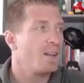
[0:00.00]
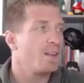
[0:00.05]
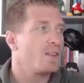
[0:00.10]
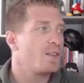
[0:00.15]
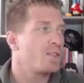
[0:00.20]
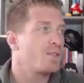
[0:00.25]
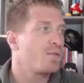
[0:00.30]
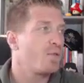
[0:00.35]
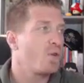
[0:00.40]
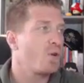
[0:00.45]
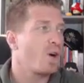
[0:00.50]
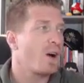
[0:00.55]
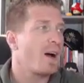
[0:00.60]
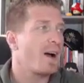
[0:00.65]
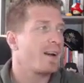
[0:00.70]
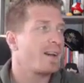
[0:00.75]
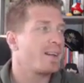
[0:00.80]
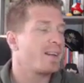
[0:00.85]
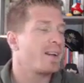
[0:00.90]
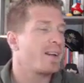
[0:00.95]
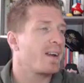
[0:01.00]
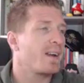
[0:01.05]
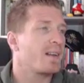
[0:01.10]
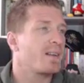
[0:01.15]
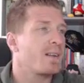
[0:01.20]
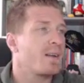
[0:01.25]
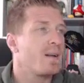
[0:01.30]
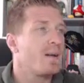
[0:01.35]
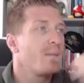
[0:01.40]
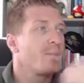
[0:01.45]
These 4 high
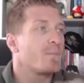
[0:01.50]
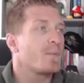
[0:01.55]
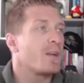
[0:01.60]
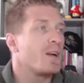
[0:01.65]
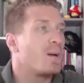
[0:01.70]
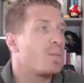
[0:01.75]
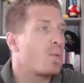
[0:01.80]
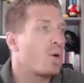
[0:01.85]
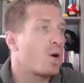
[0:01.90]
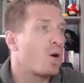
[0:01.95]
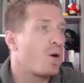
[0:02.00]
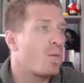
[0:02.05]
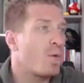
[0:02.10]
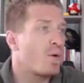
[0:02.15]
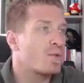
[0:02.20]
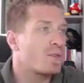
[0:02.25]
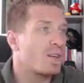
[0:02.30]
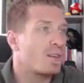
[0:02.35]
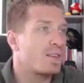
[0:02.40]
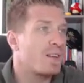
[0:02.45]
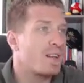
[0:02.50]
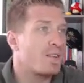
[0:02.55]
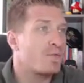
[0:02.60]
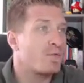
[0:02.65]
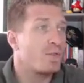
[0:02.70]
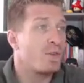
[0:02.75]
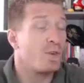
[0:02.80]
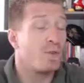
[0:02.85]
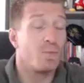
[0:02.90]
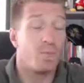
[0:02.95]
ticket promos are done
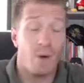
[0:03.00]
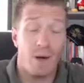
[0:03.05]
for you,